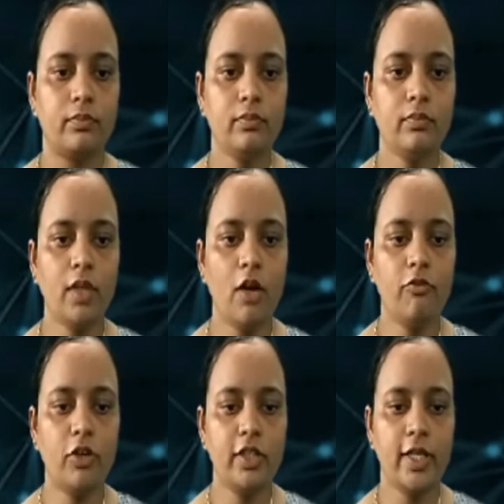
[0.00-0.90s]
Now
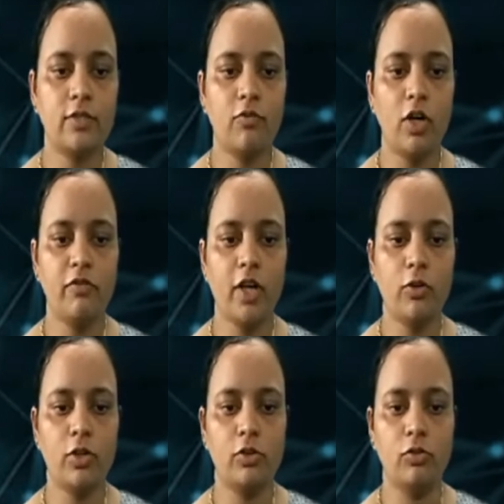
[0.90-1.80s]
for this, what we are
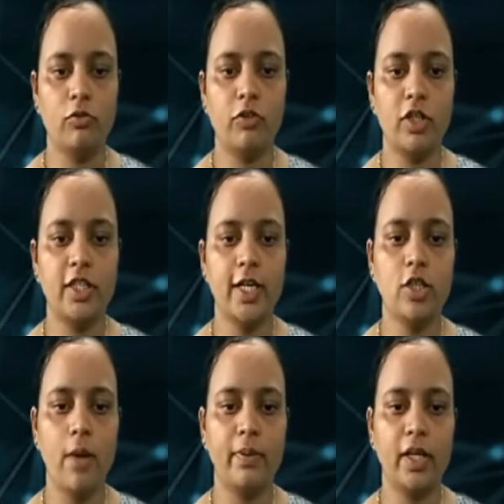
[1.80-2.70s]
going to do for this
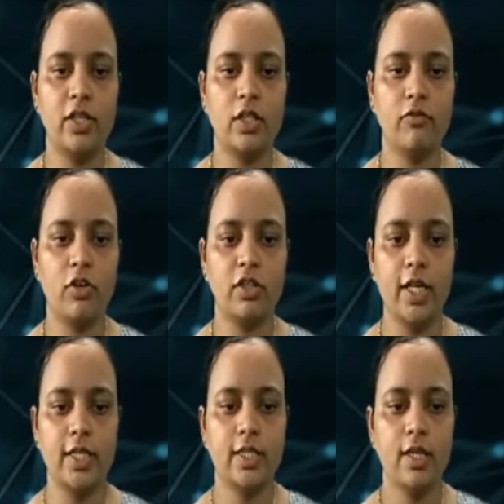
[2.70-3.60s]
operation, for
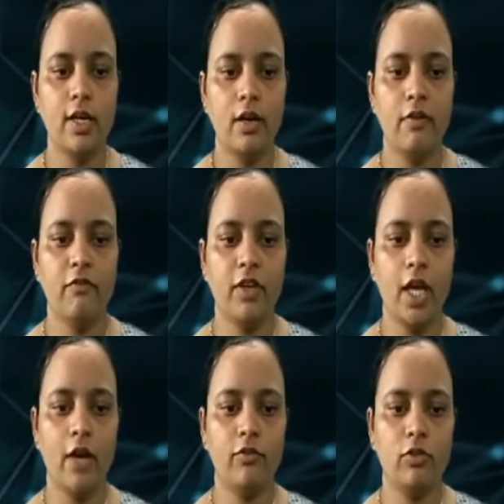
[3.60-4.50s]
this we have to